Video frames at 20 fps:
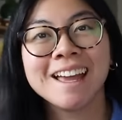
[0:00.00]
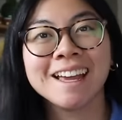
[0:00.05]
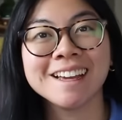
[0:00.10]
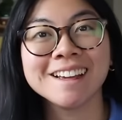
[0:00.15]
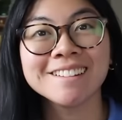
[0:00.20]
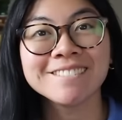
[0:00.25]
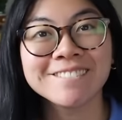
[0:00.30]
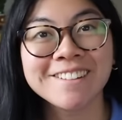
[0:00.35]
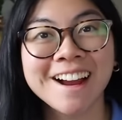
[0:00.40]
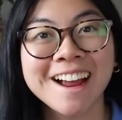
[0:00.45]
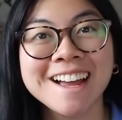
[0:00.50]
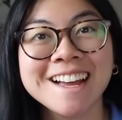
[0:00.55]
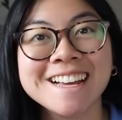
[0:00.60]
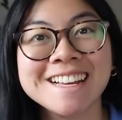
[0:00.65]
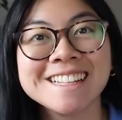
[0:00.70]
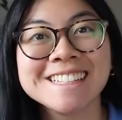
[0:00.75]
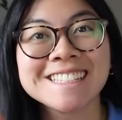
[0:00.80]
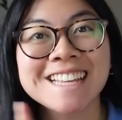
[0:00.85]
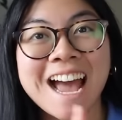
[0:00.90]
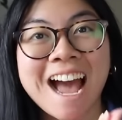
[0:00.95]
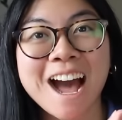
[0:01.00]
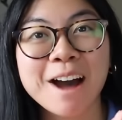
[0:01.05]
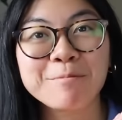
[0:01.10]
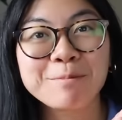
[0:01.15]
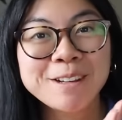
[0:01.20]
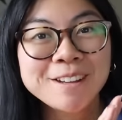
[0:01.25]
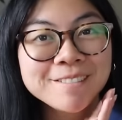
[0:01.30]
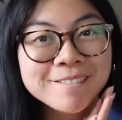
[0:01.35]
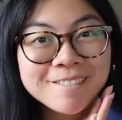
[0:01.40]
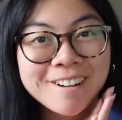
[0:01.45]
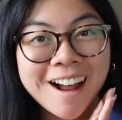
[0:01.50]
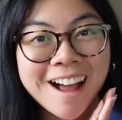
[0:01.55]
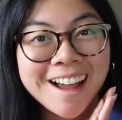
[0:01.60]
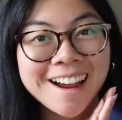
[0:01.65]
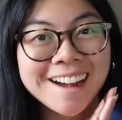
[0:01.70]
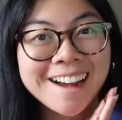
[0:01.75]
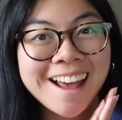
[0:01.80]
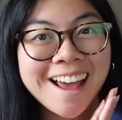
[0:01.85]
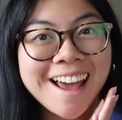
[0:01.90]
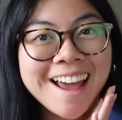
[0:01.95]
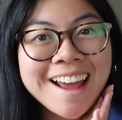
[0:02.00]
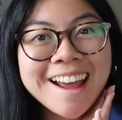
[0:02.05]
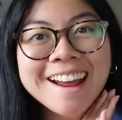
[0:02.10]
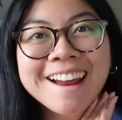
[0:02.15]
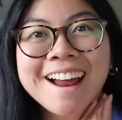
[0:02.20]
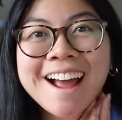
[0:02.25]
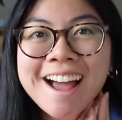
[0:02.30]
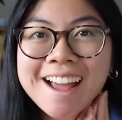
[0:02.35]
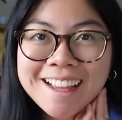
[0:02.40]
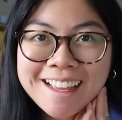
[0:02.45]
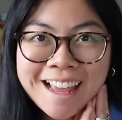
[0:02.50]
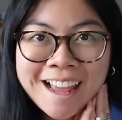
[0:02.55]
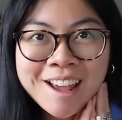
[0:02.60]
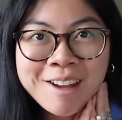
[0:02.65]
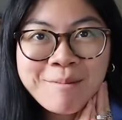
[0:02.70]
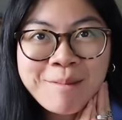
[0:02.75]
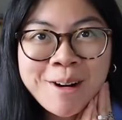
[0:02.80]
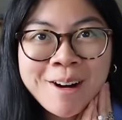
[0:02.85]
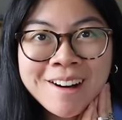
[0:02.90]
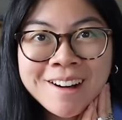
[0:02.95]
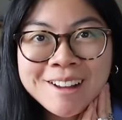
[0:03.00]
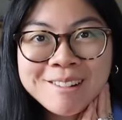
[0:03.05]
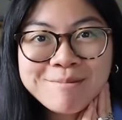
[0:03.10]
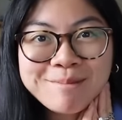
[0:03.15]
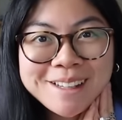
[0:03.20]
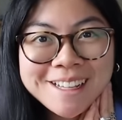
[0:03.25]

Hey friends, happy Friday. I came on